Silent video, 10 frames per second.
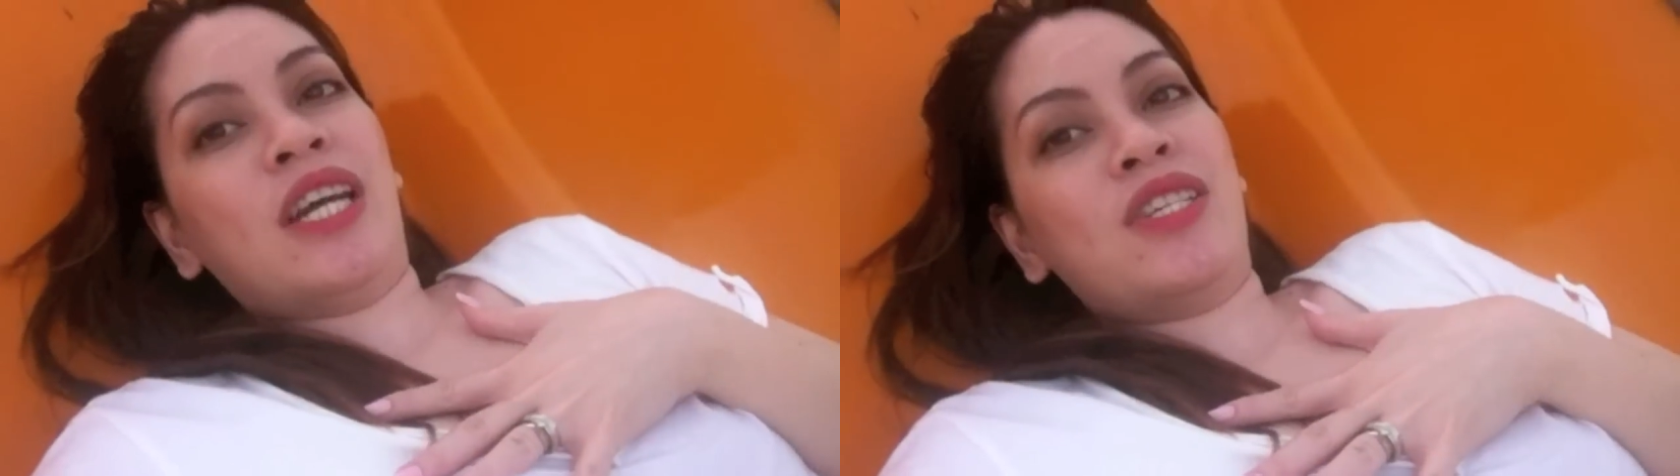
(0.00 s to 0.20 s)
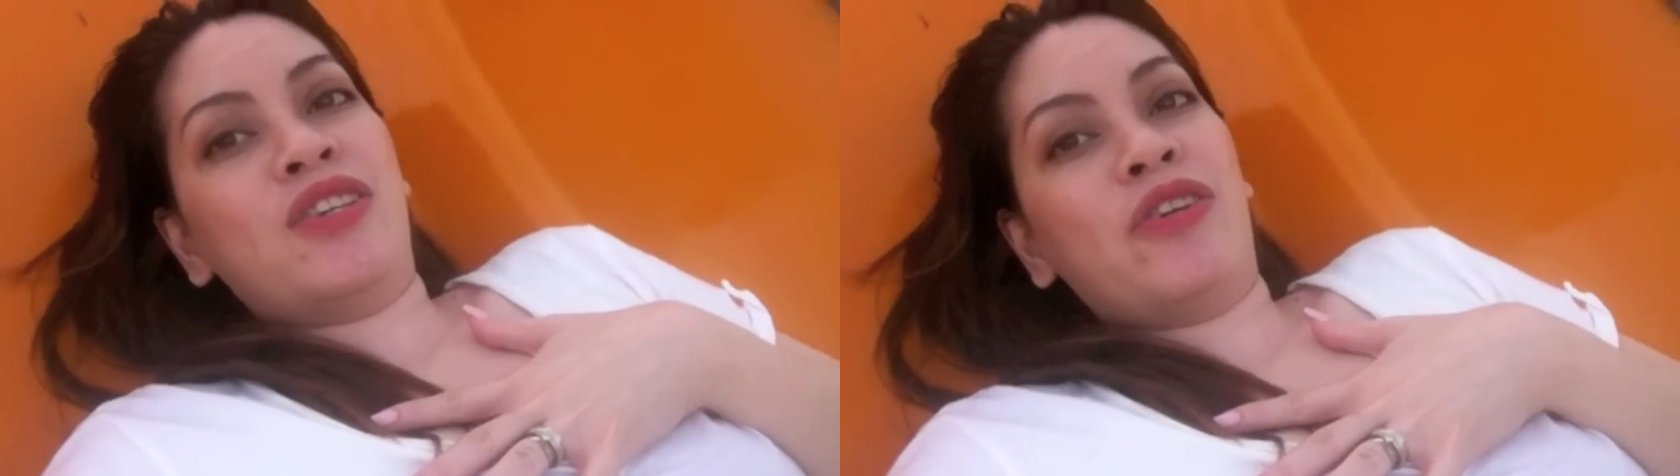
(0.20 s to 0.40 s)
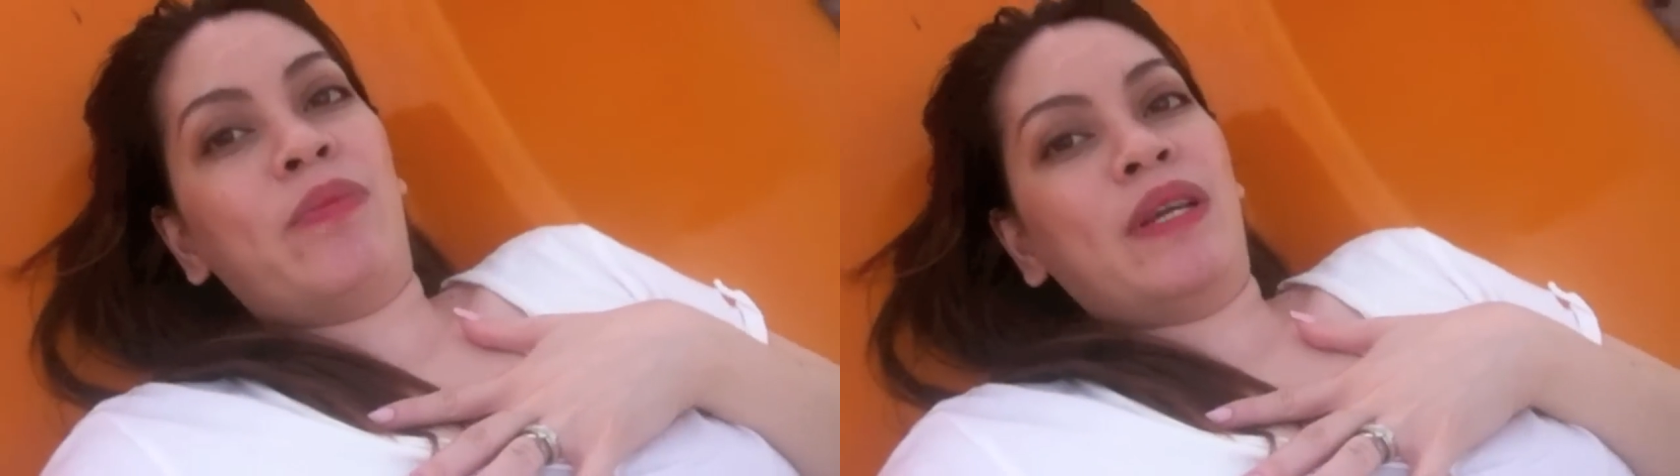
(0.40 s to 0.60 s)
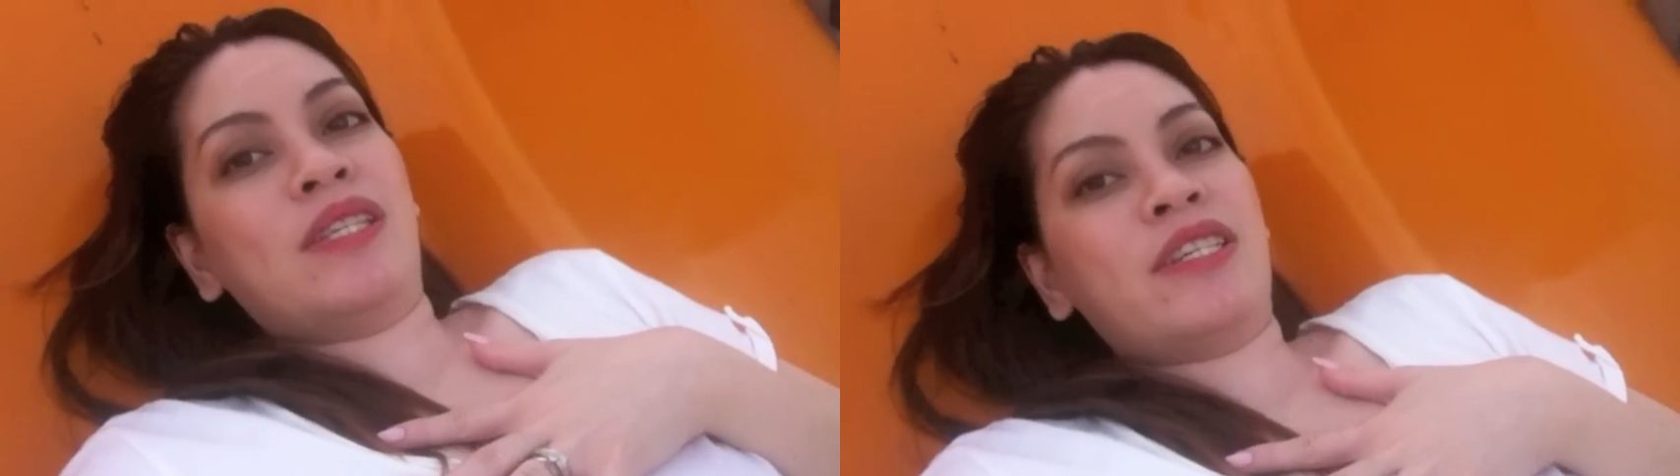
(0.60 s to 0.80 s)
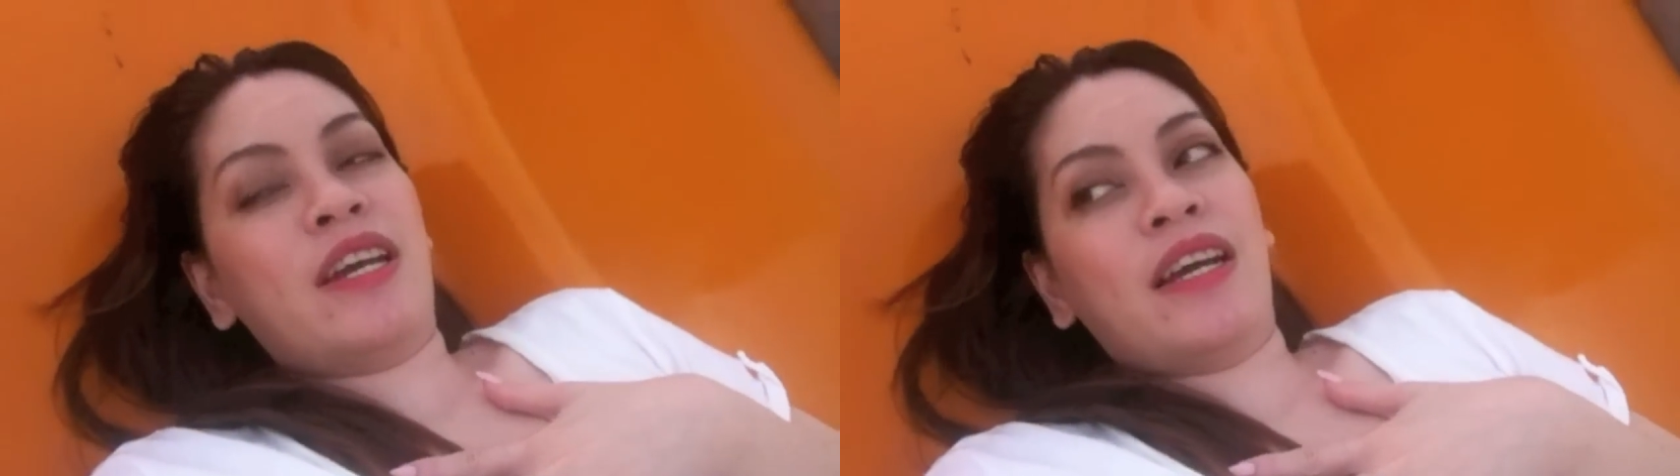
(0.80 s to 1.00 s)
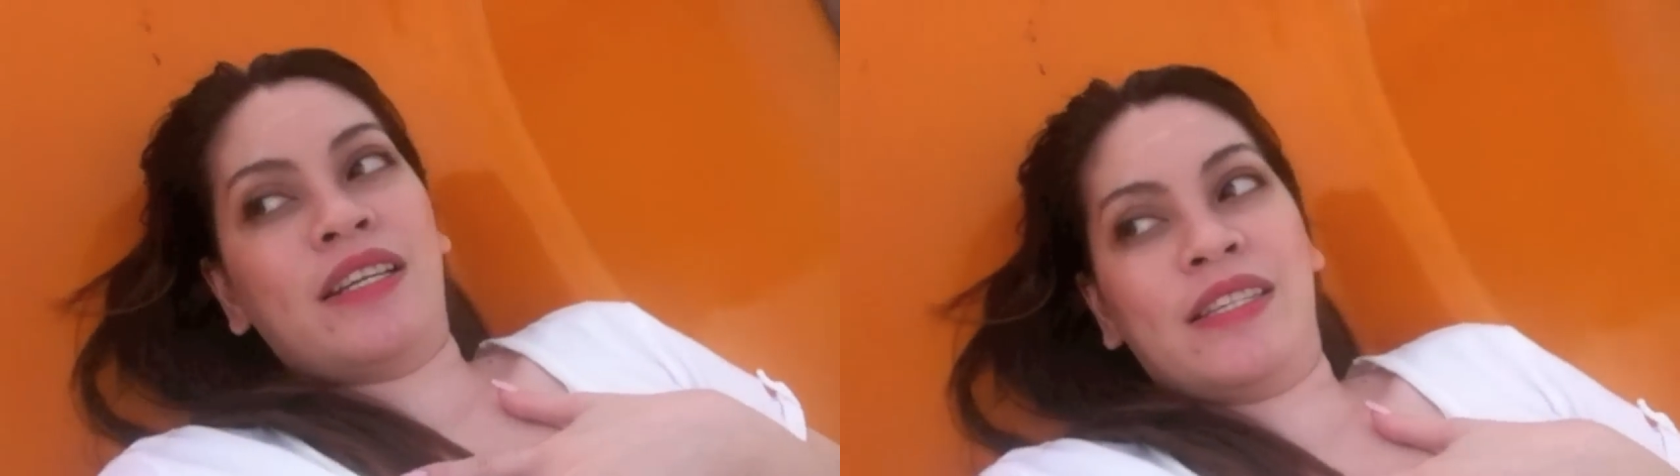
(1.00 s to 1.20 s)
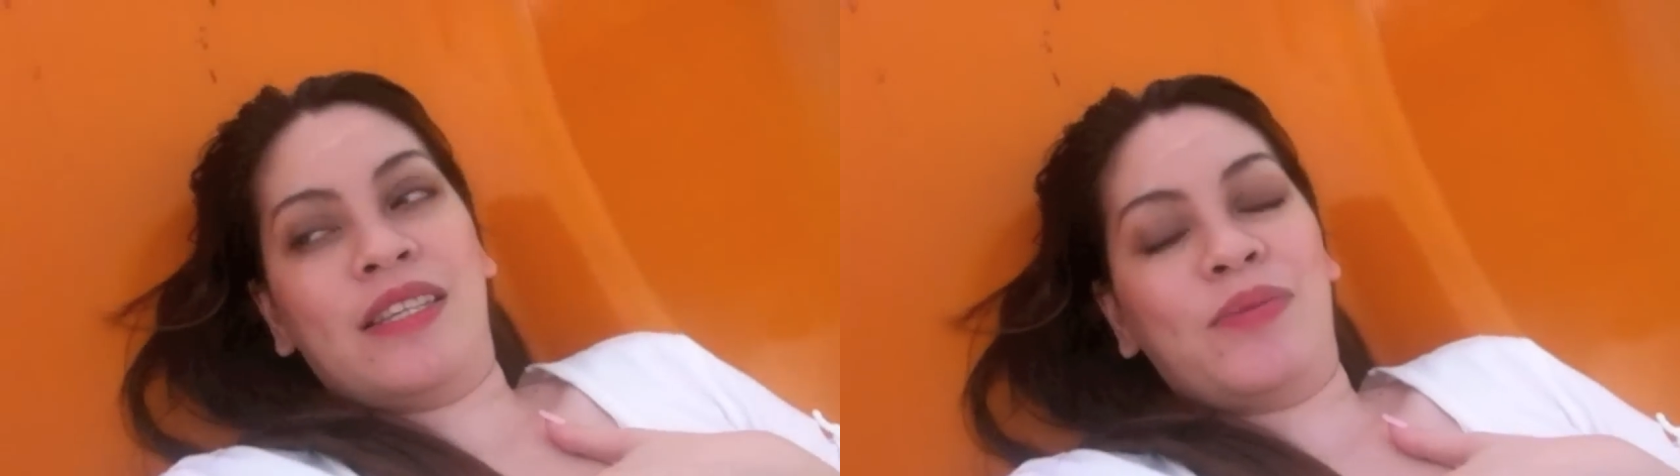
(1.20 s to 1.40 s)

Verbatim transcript: Jaichi on my chest.